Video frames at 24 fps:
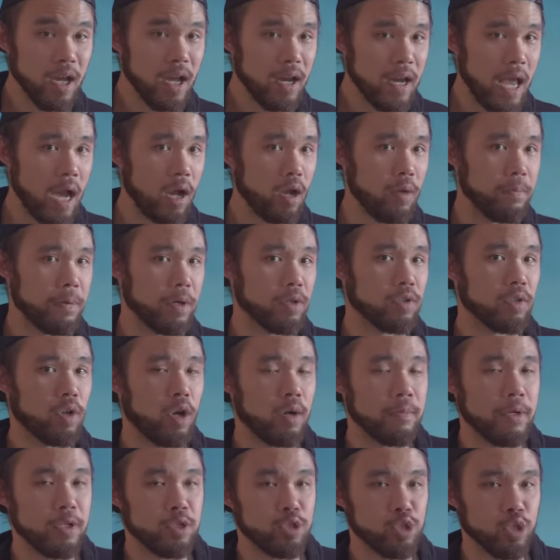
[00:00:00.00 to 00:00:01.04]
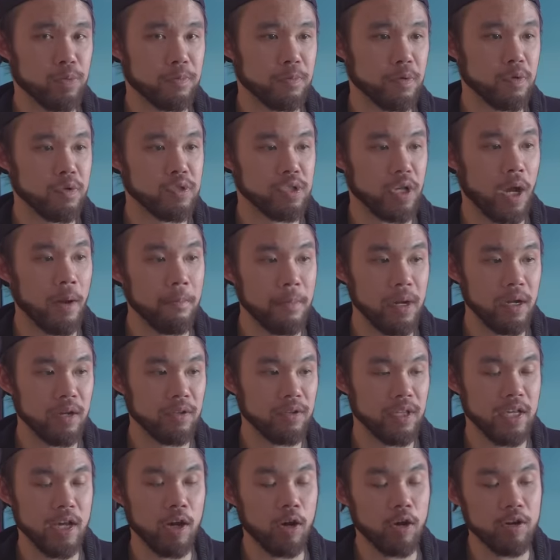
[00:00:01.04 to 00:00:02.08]
Now, Imperial Army troopers
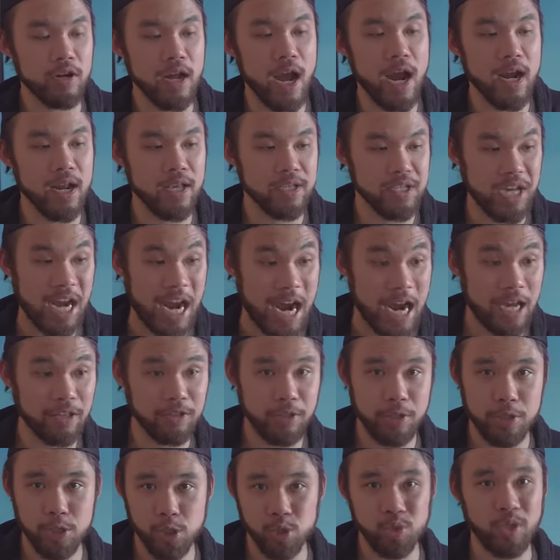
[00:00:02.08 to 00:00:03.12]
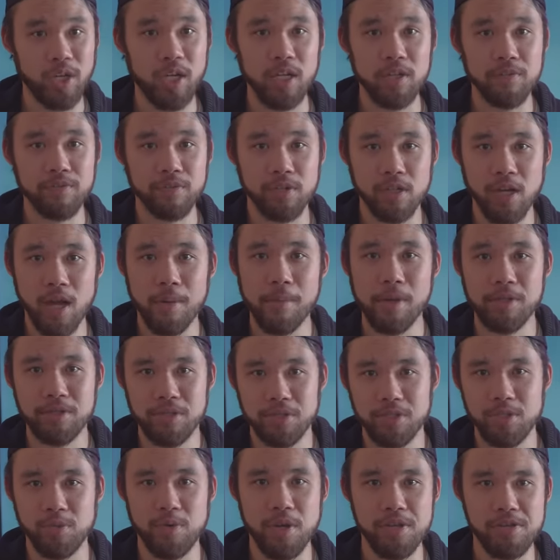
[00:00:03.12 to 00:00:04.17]
admittedly are not as highly trained for combat
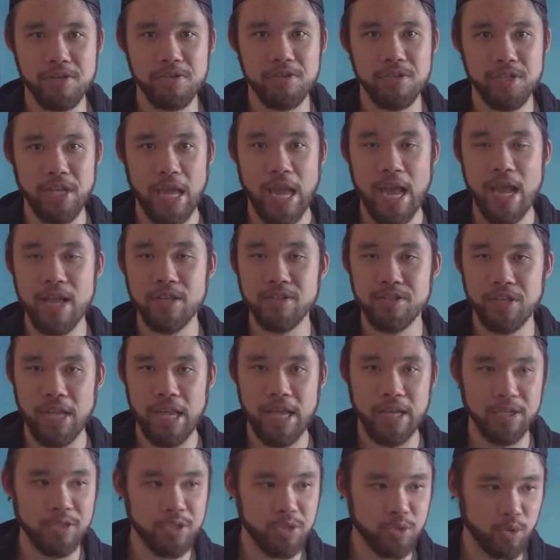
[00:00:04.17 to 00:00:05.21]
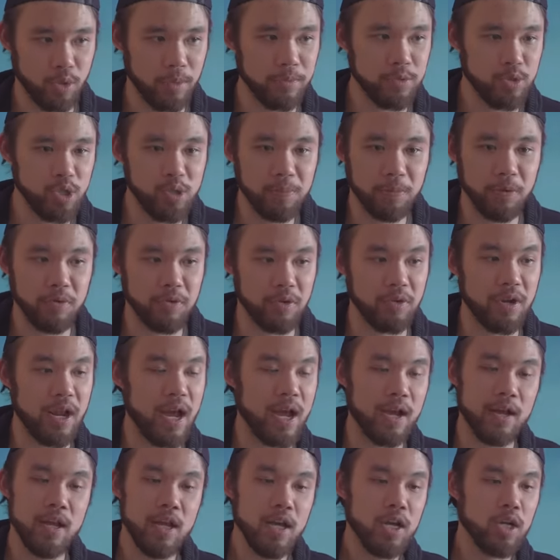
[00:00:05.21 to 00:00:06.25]
situations as a stormtrooper. They're
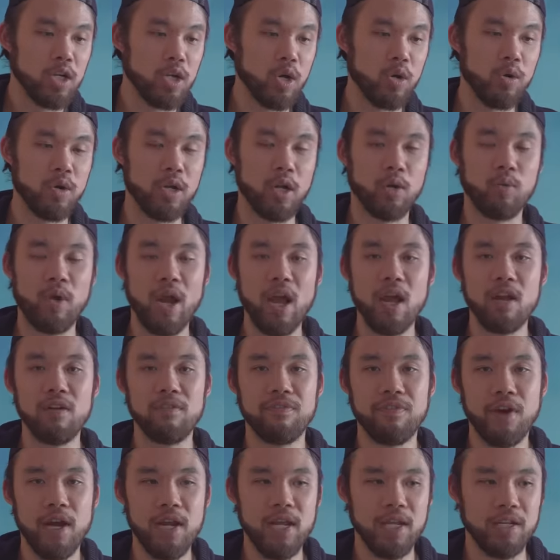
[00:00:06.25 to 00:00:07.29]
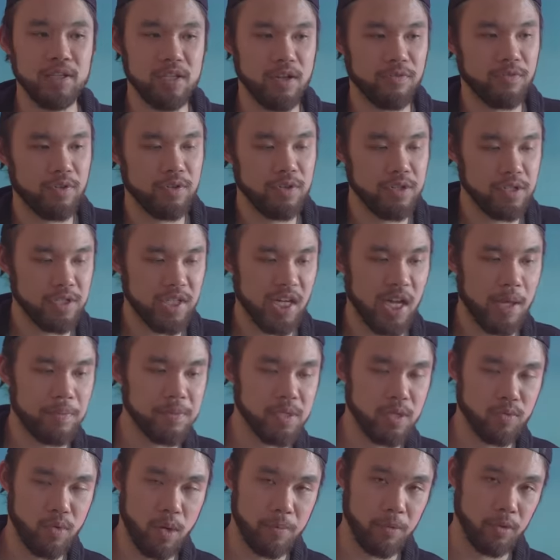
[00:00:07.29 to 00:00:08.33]
not going around fighting different
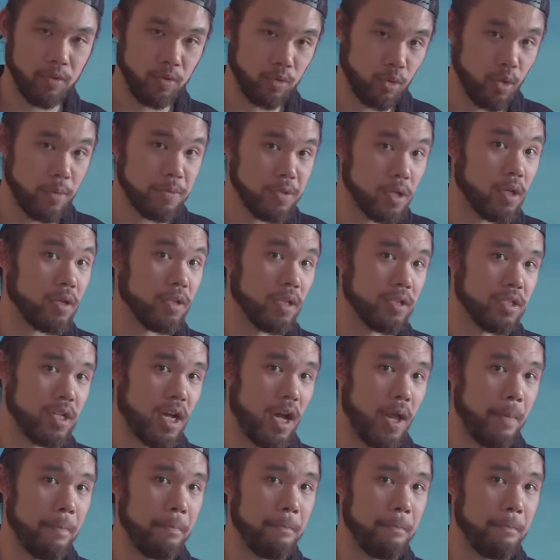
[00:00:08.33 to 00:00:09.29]
types of rebel groups all the time.